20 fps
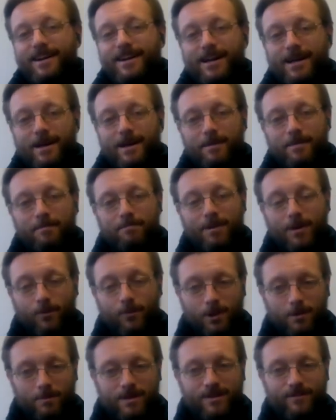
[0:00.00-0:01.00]
But
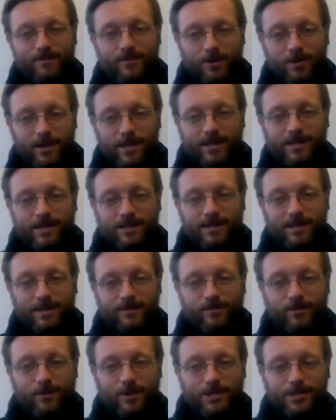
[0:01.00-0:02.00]
we'll be
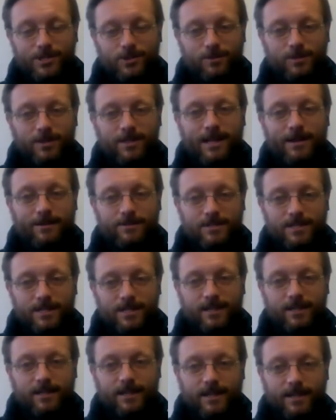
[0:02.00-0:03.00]
very soon
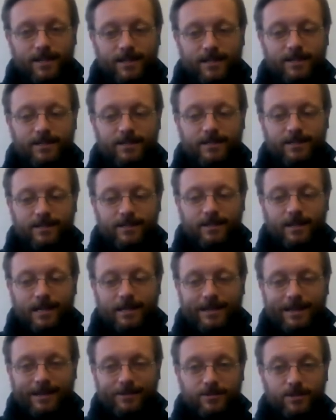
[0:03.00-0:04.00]
announcing a
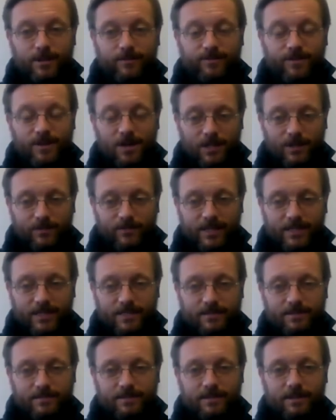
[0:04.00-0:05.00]
fall
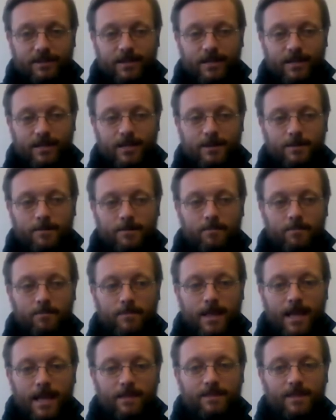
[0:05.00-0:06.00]
event.
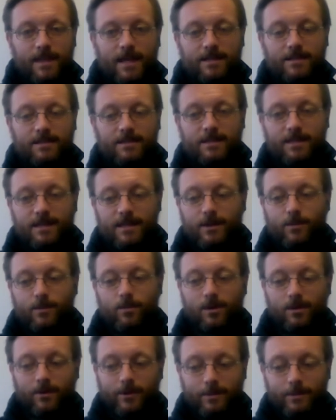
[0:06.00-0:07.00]
And then
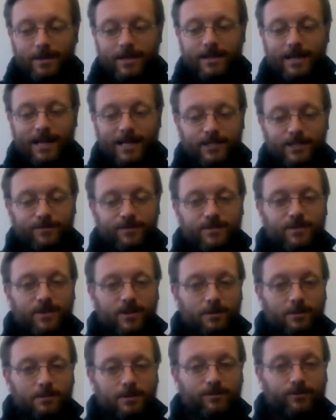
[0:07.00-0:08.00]
we're going to be in active
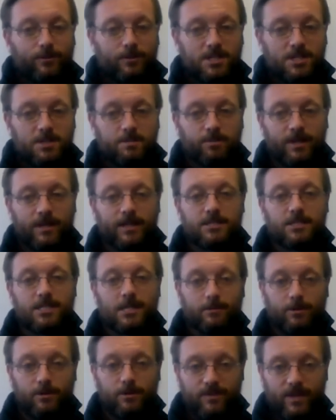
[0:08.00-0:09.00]
development for a spring and
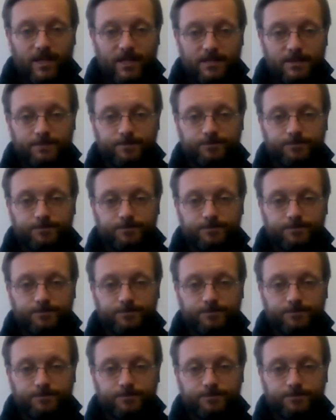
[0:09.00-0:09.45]
summer event.